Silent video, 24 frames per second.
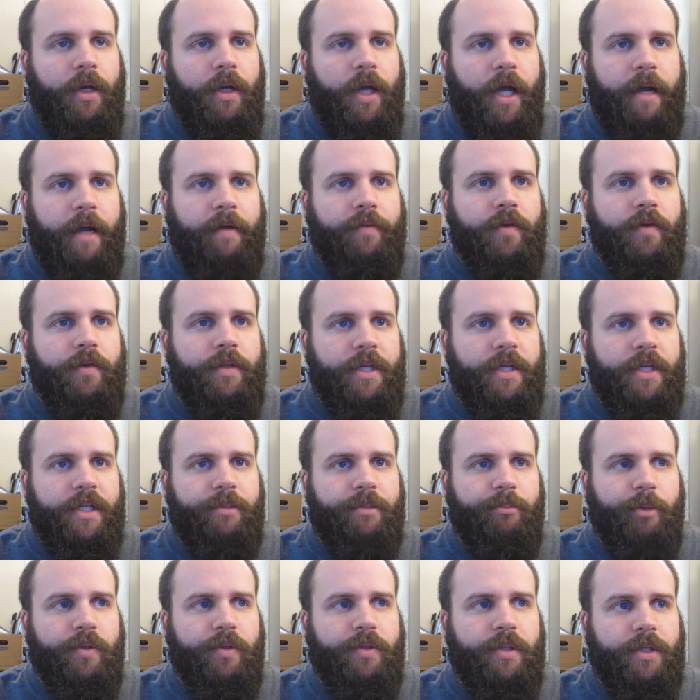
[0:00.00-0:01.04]
After this,
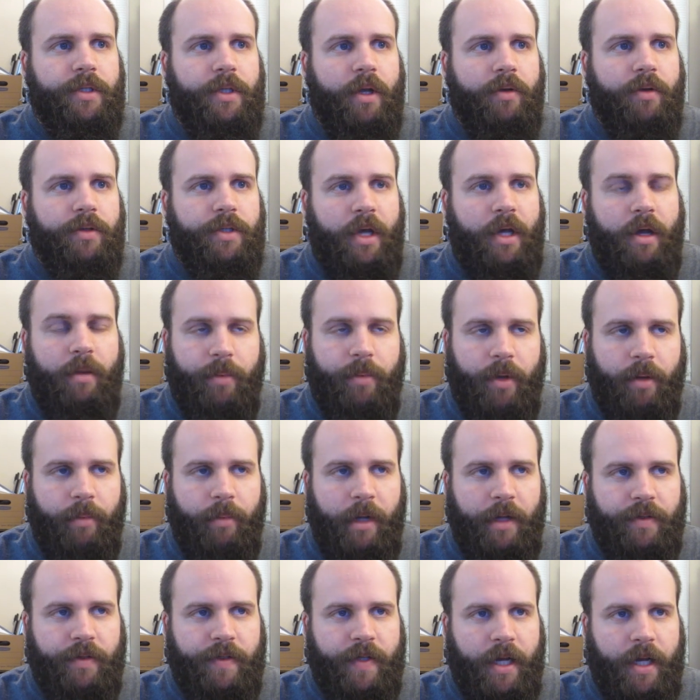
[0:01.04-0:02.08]
Moses goes up on
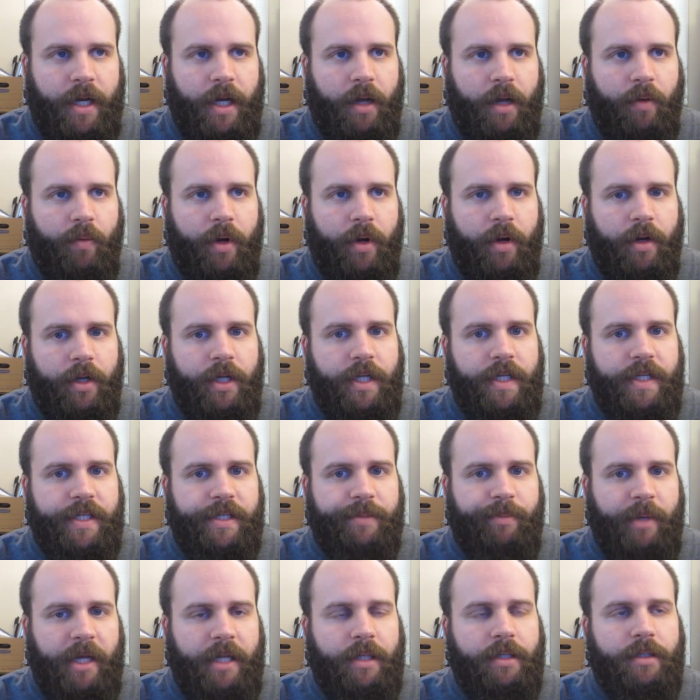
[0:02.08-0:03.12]
Mount Sinai where he
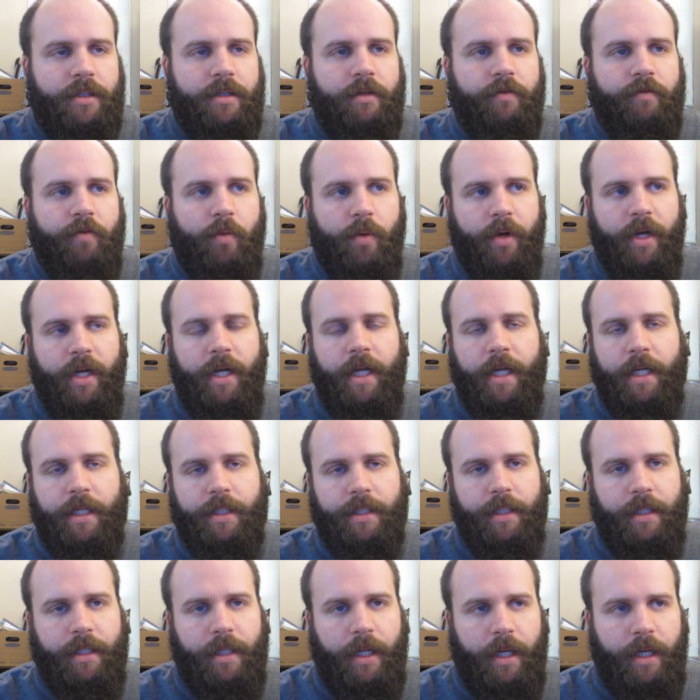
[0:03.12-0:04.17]
spends the 40 days
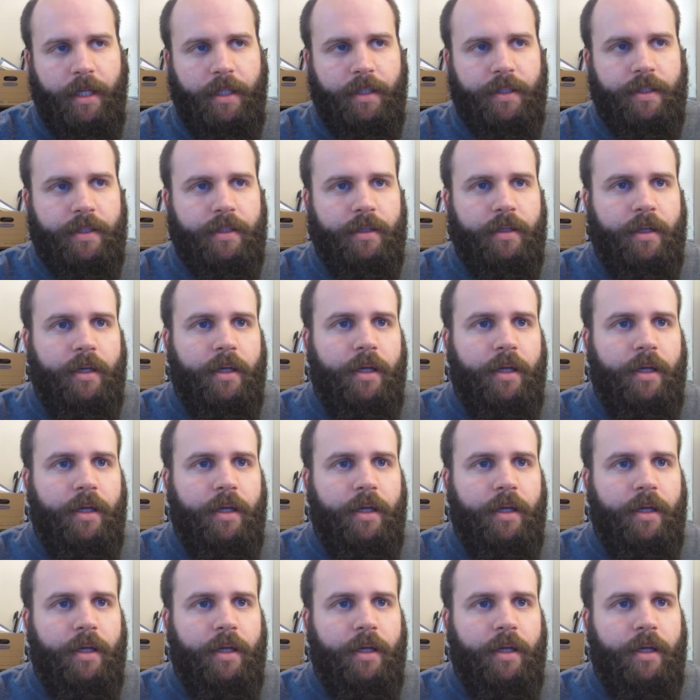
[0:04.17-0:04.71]
and nights.